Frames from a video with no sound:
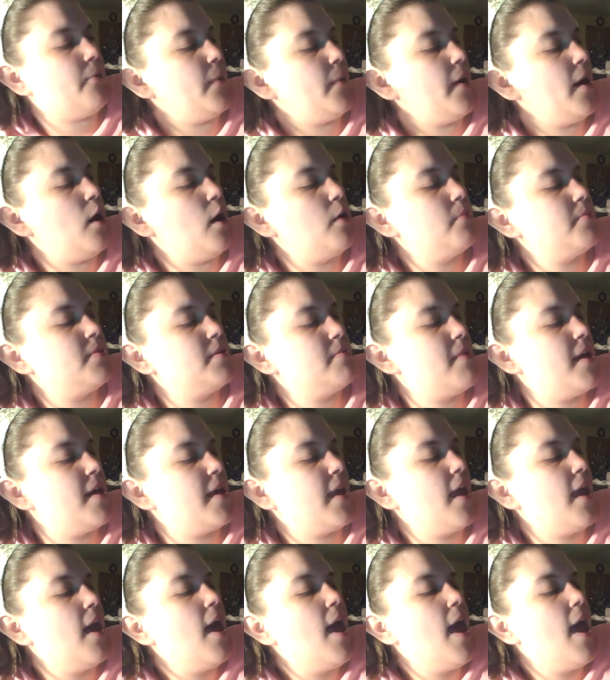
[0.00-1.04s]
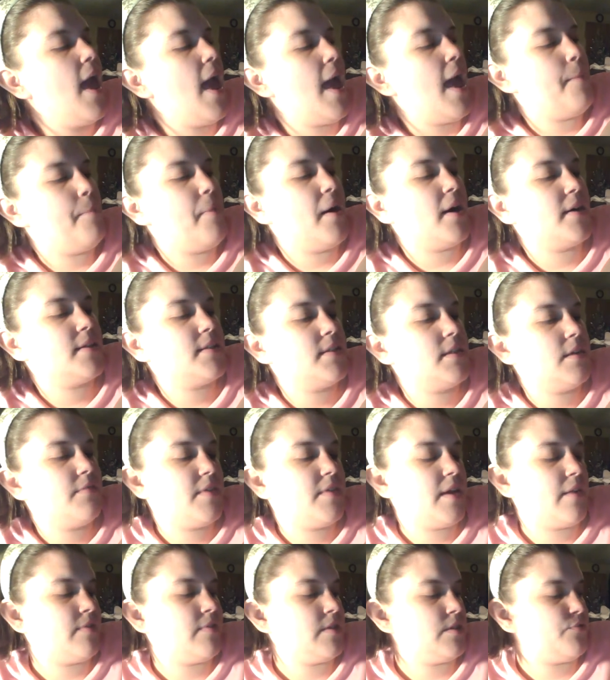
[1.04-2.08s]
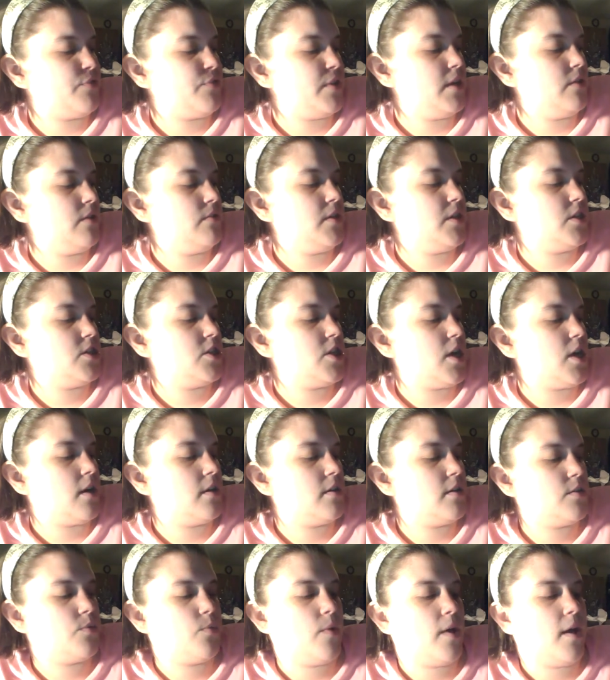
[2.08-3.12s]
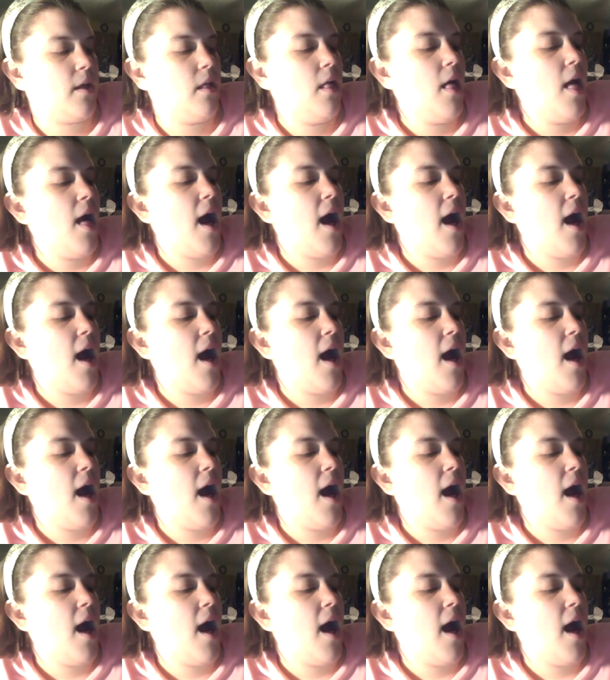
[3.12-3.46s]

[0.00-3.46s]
We hope to make a positive difference for you and your child as well.